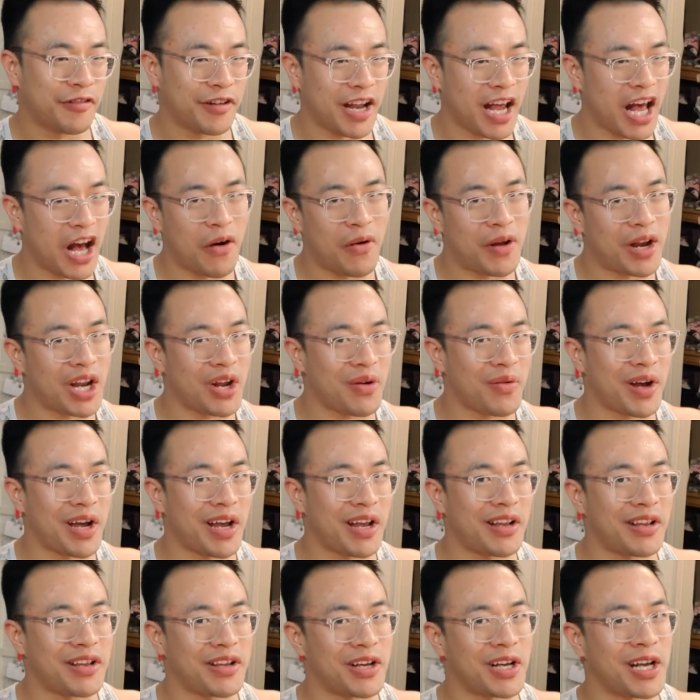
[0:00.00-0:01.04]
for now
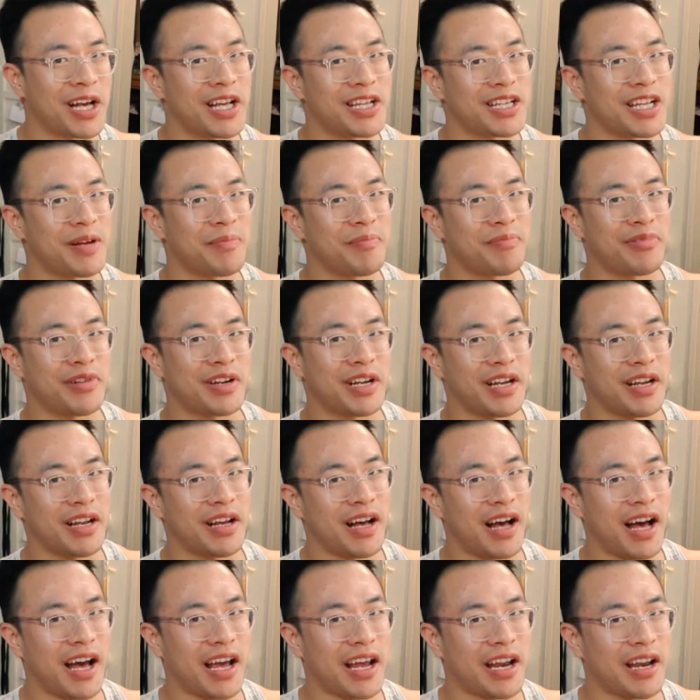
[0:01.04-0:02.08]
anyways, so because I'm pretty
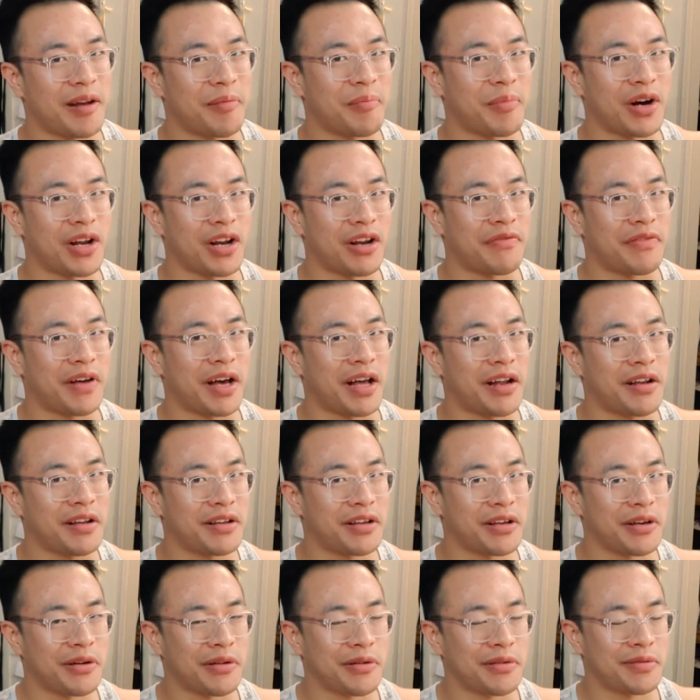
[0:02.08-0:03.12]
high in body fat.
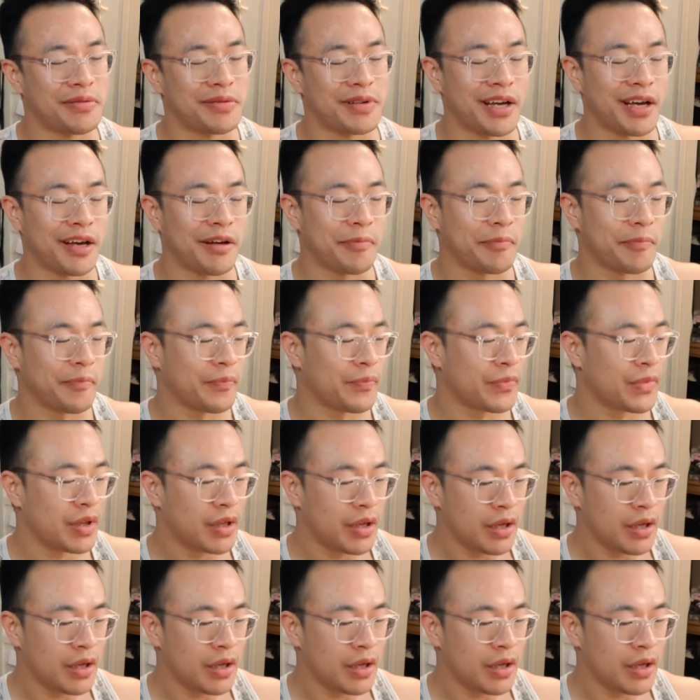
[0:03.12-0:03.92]
So yeah.